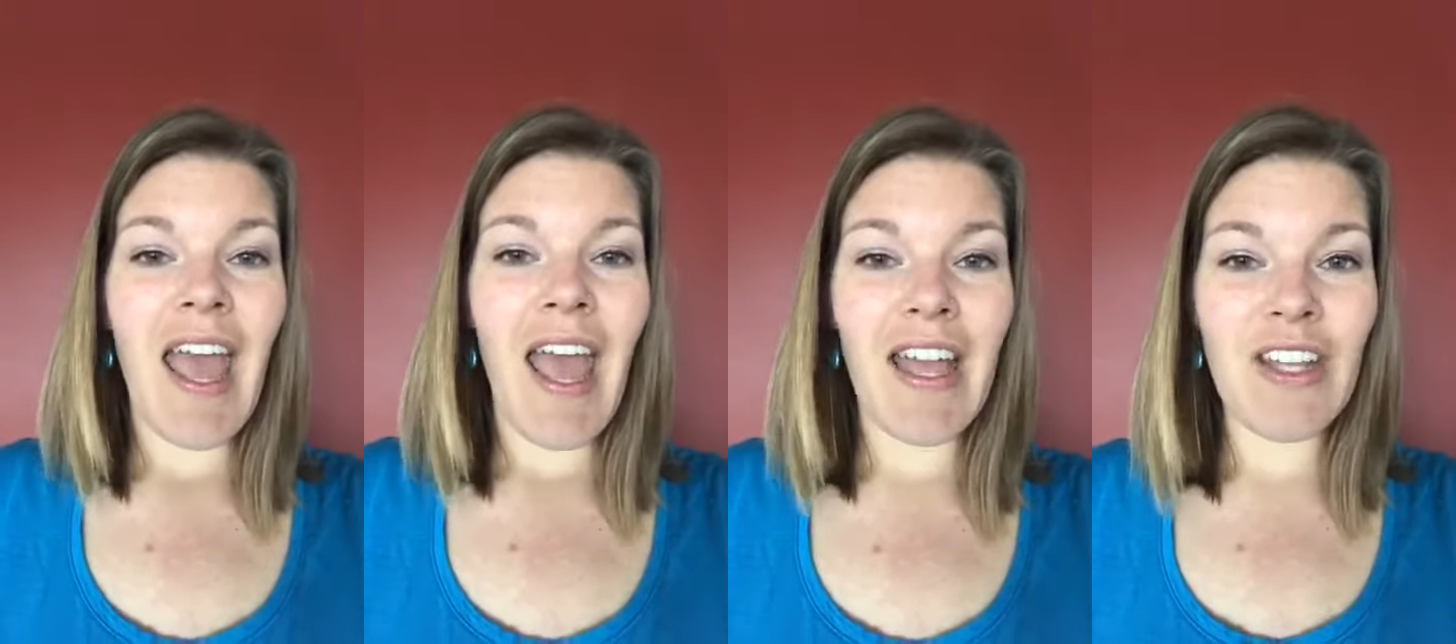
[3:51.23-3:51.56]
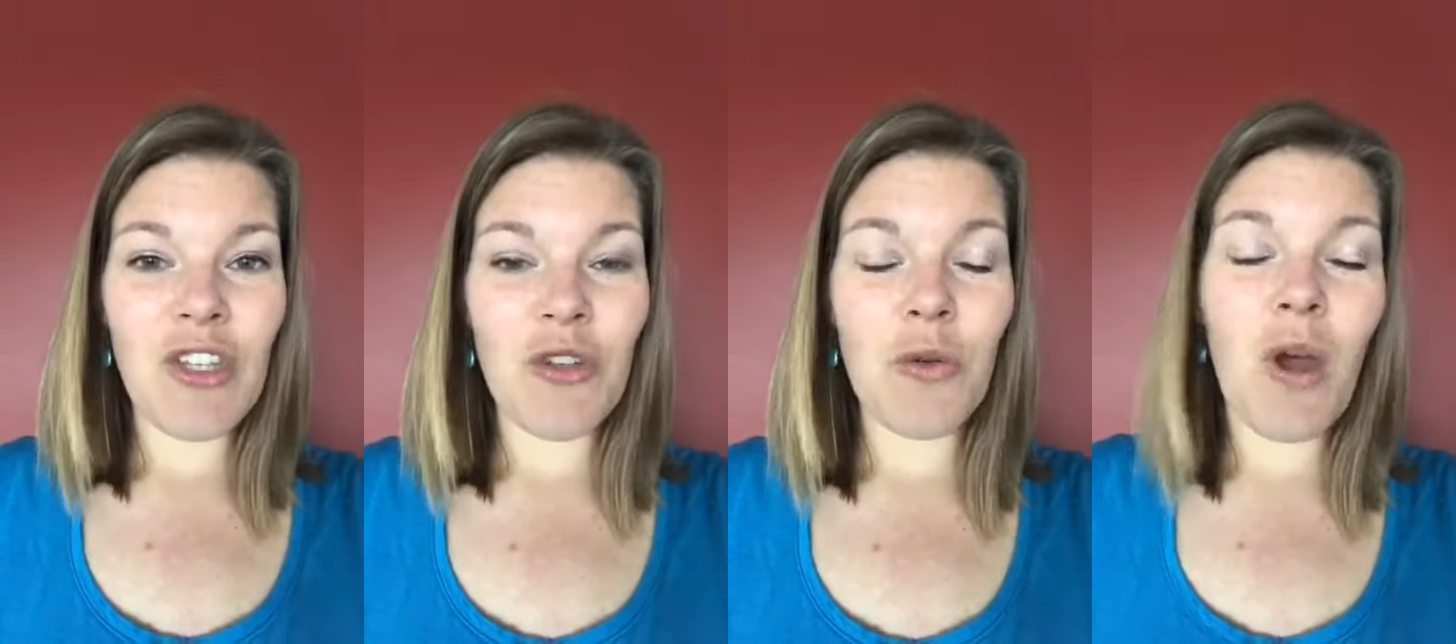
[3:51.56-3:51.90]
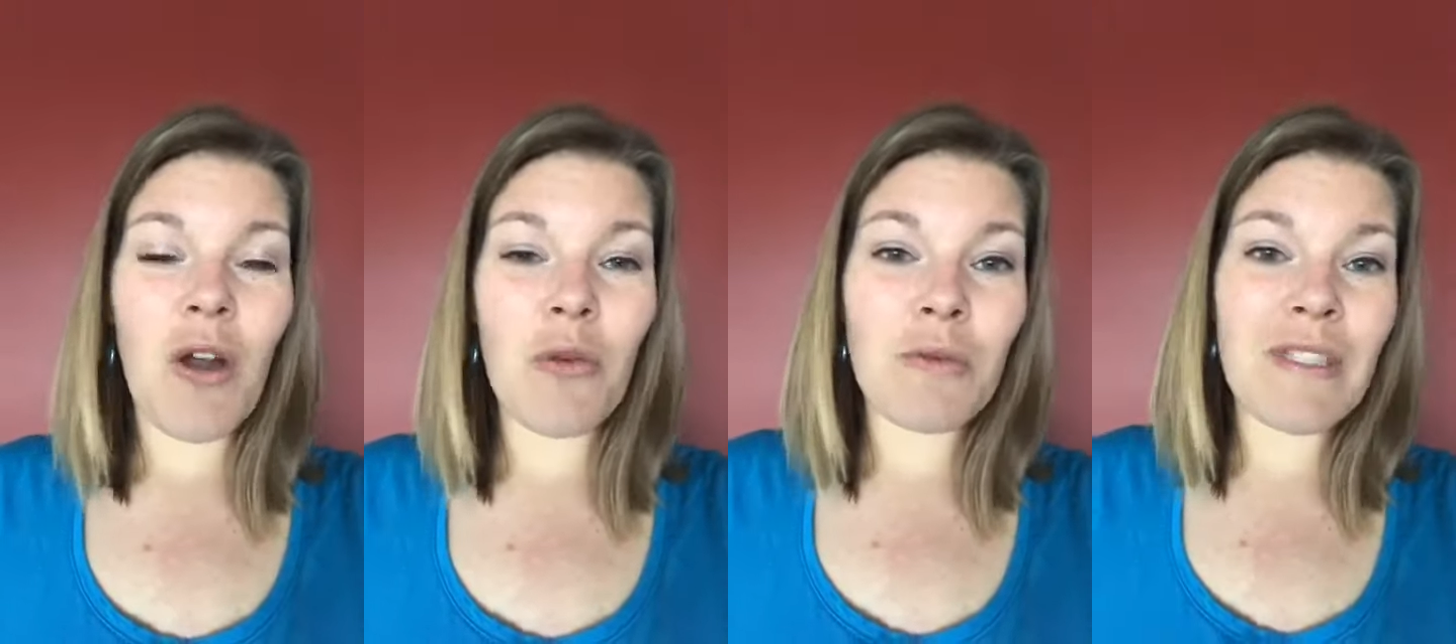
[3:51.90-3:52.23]
and you
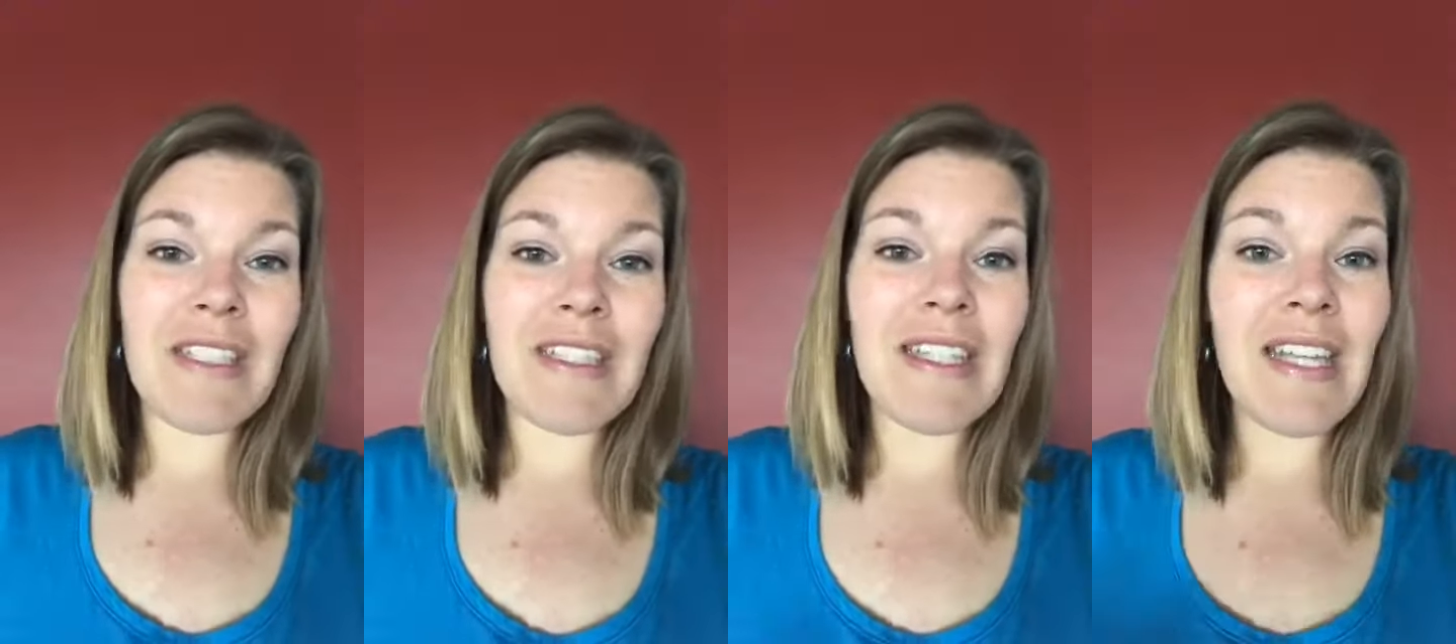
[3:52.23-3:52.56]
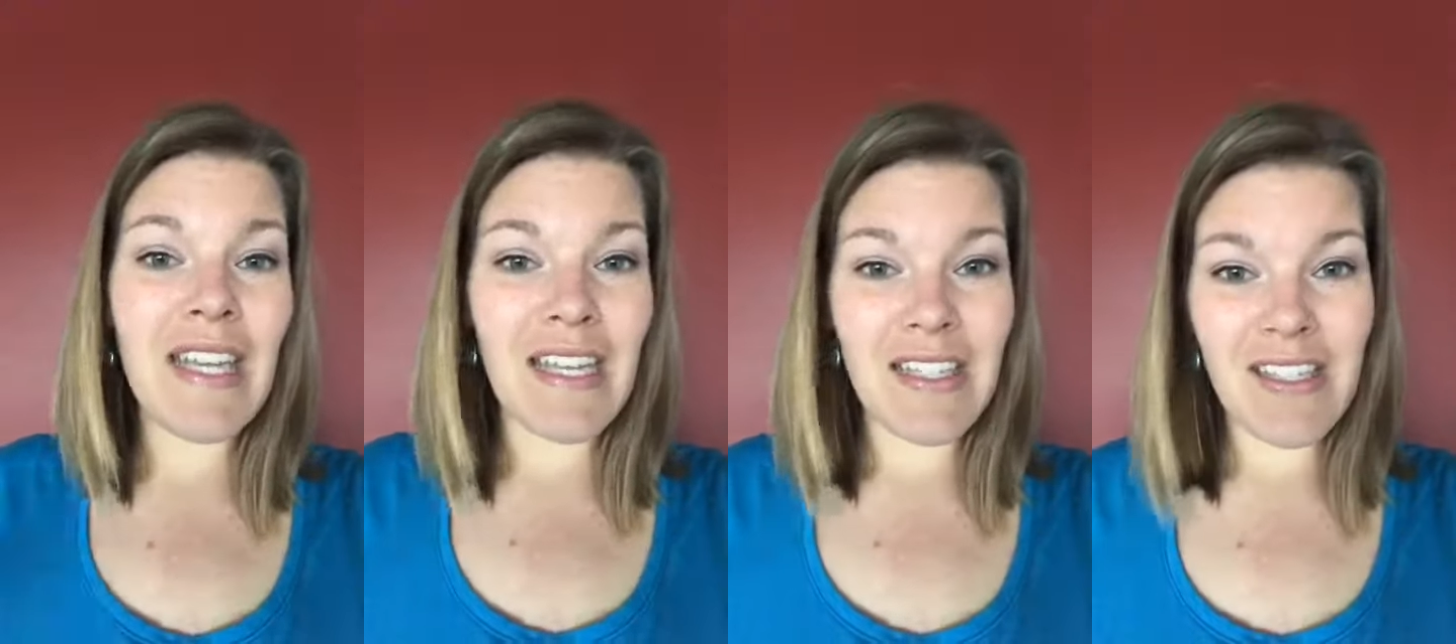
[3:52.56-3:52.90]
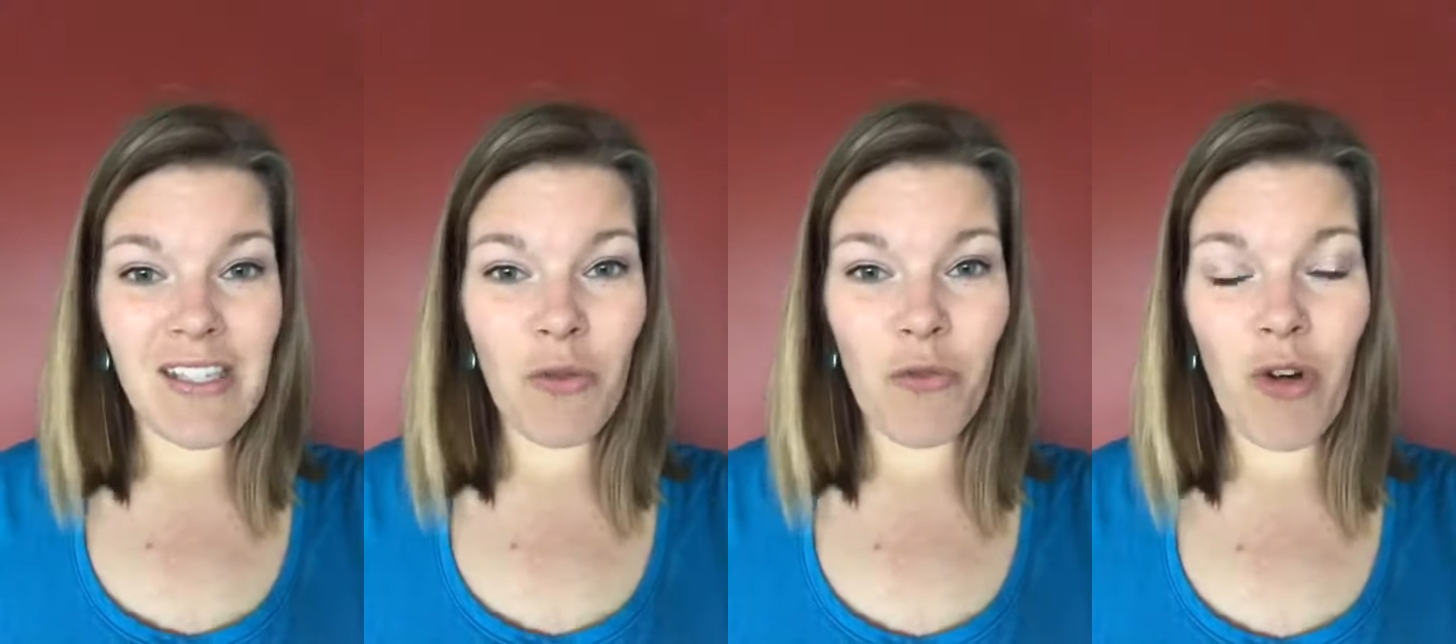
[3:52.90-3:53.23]
are
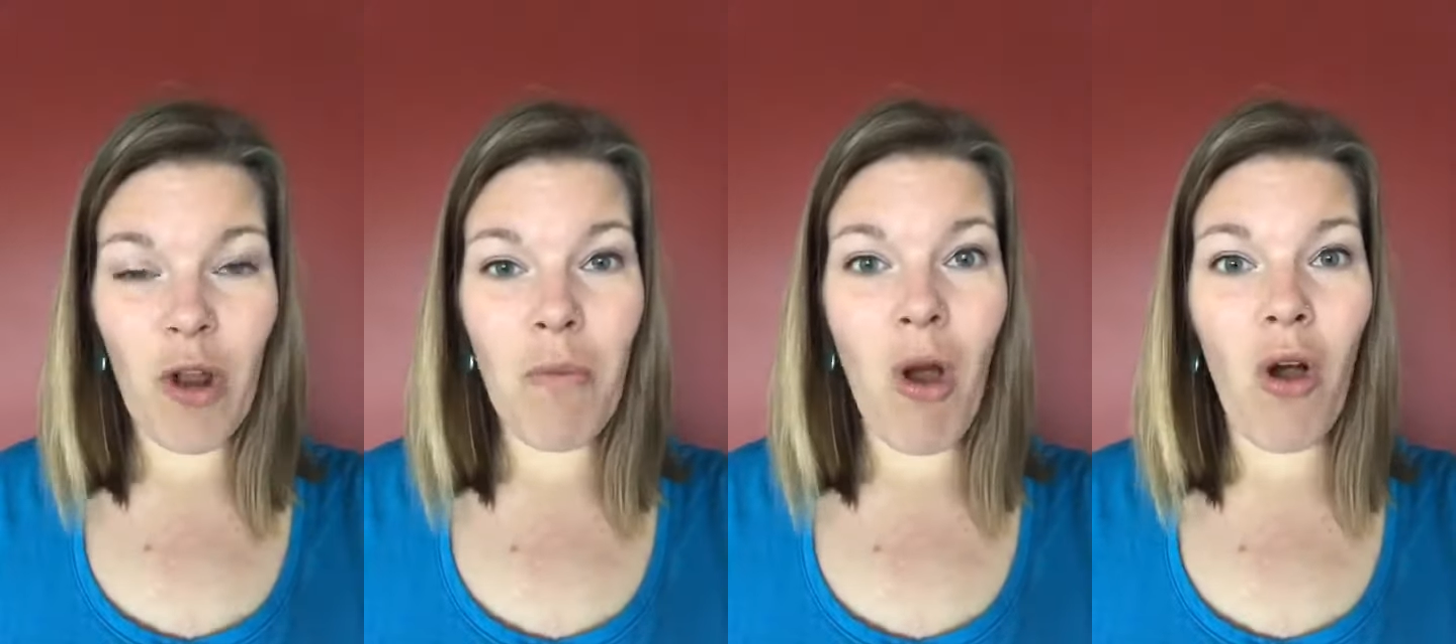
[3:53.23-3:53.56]
released from